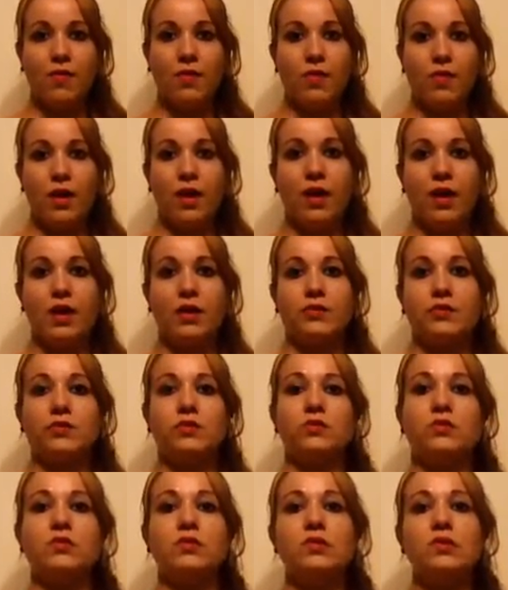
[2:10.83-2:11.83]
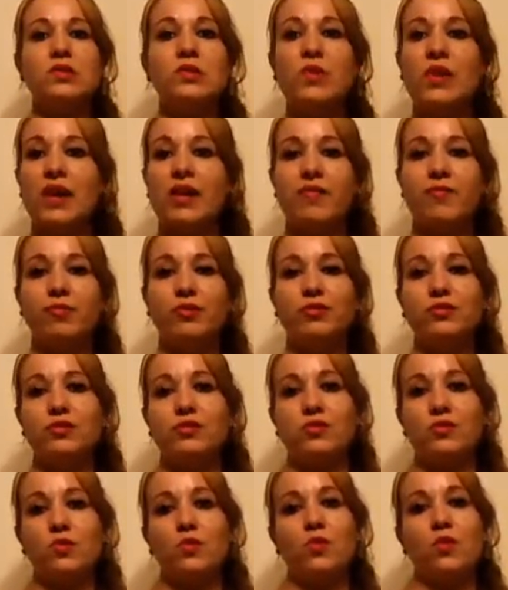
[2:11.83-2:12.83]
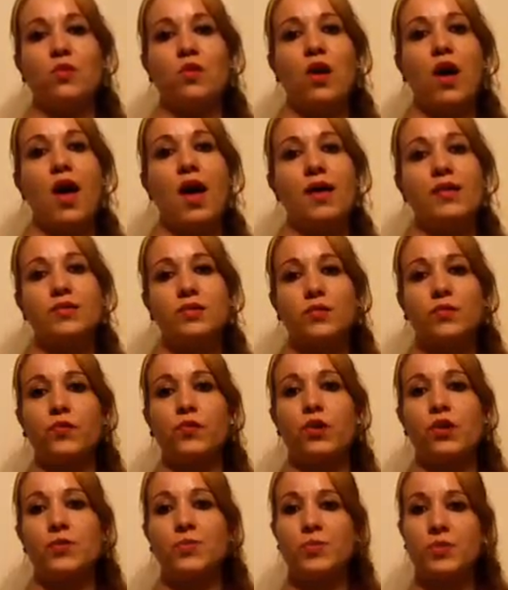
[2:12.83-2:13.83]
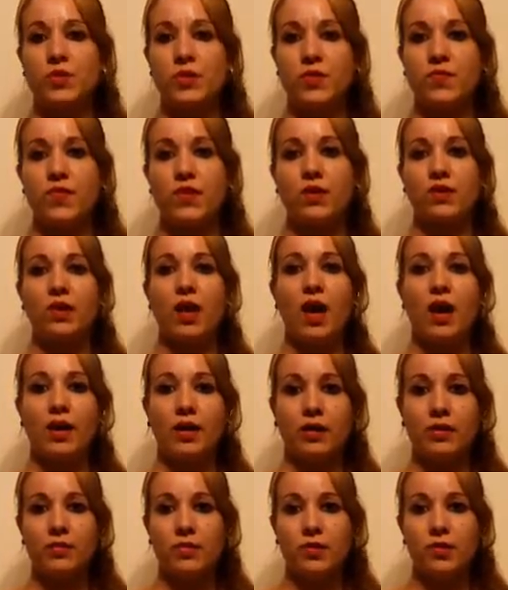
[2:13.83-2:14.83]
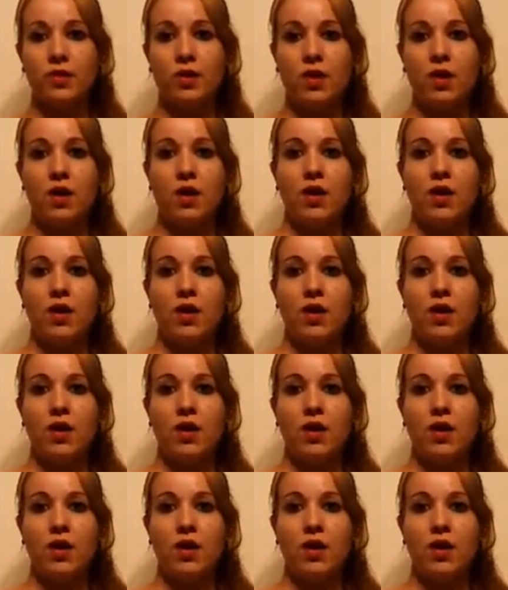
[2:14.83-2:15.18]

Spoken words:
The students were able to ask for specific items,